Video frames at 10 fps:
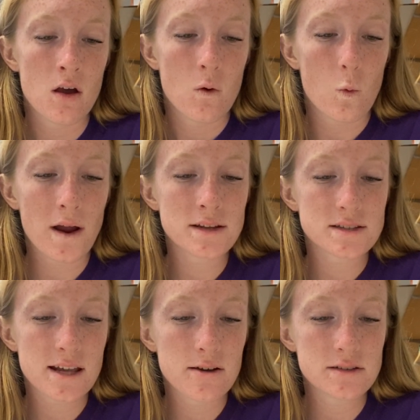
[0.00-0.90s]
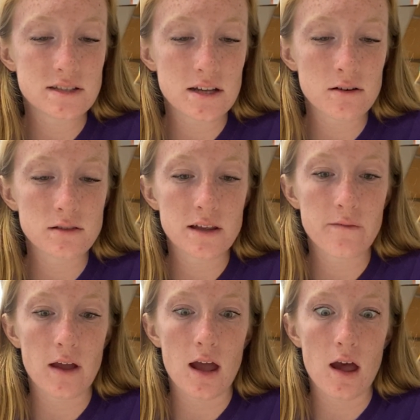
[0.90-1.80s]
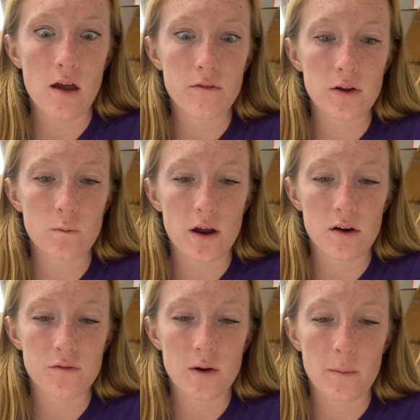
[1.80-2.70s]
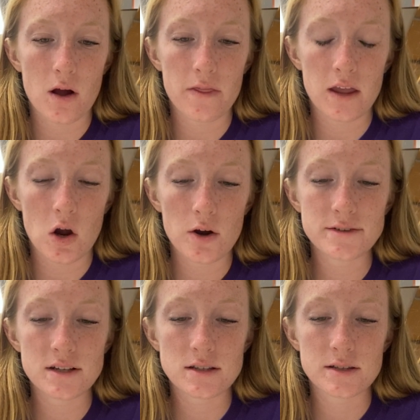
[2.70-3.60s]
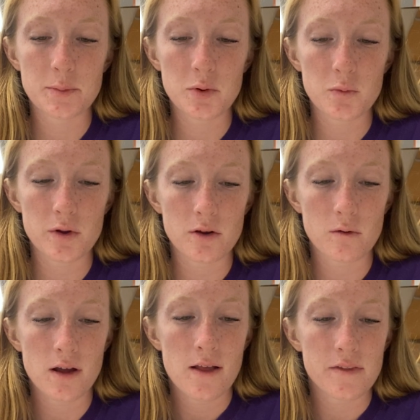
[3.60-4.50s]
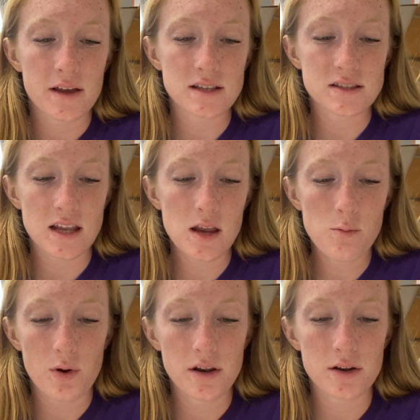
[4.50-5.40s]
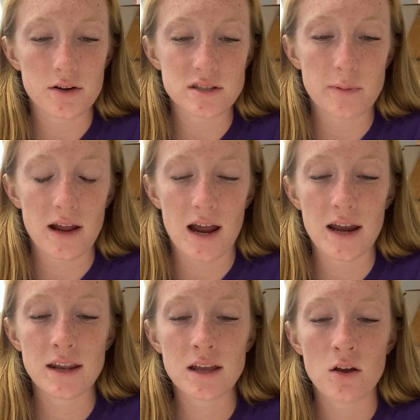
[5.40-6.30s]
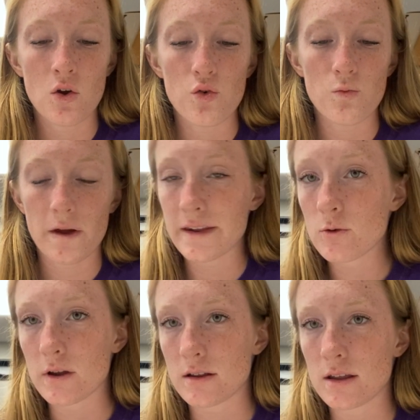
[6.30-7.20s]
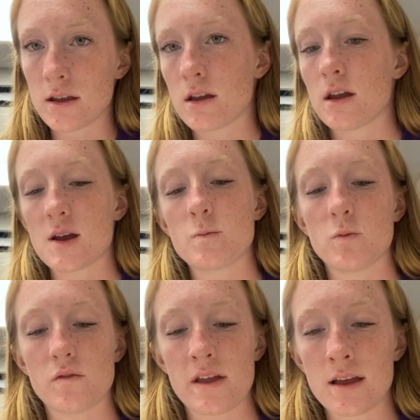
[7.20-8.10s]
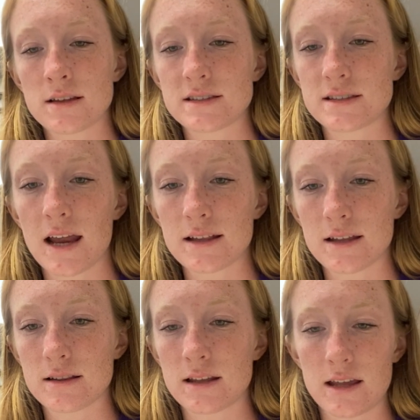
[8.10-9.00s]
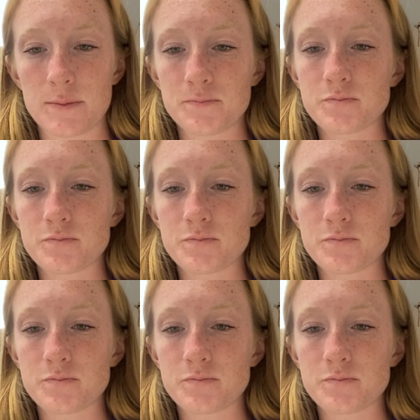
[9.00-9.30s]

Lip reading: White-tailed deer live everywhere from the Arctic to Peru. They escape predators by hiding, running quickly, and moving silently.